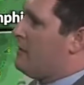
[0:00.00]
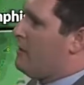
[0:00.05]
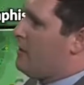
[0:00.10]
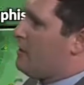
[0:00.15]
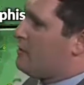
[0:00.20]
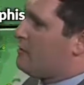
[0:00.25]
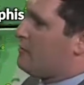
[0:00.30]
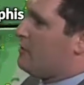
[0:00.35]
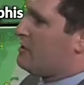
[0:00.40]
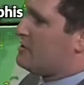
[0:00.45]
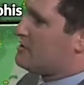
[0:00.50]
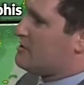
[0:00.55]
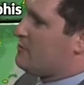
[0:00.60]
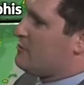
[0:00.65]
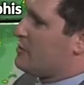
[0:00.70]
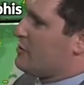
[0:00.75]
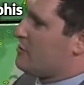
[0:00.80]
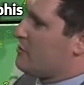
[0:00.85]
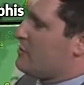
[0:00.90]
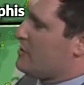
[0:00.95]
Otherwise, the
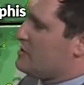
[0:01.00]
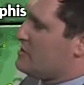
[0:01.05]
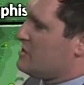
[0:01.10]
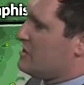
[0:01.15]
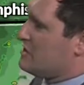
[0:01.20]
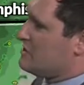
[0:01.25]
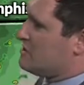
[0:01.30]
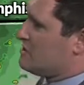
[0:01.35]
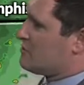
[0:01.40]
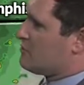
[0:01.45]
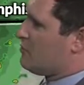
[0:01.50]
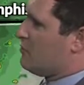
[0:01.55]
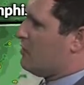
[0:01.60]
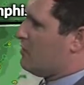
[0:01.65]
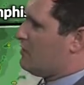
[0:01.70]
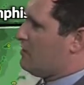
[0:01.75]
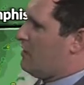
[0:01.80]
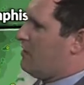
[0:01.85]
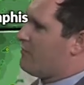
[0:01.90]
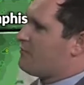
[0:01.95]
bigger rain chance is
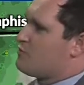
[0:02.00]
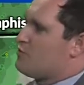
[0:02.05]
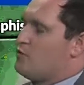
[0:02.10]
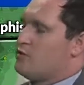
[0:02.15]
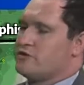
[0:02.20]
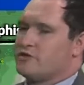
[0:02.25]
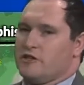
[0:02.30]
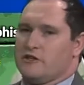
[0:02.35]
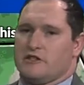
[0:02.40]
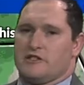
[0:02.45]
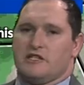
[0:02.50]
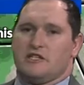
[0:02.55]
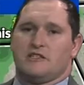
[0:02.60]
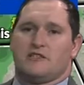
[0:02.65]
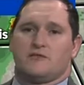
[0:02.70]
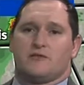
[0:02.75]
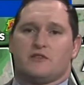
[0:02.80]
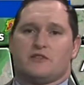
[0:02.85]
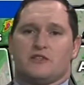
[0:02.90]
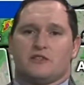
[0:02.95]
well off towards our east
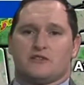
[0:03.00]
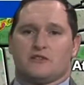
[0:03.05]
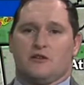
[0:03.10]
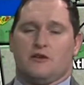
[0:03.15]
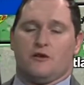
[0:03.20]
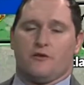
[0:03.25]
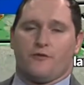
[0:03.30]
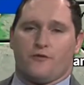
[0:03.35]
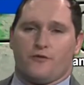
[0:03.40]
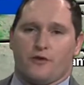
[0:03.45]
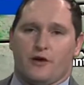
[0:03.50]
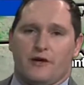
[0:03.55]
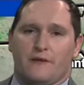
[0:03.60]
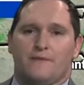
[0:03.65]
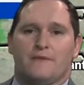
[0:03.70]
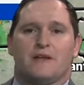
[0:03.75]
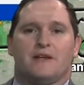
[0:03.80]
with this cold front.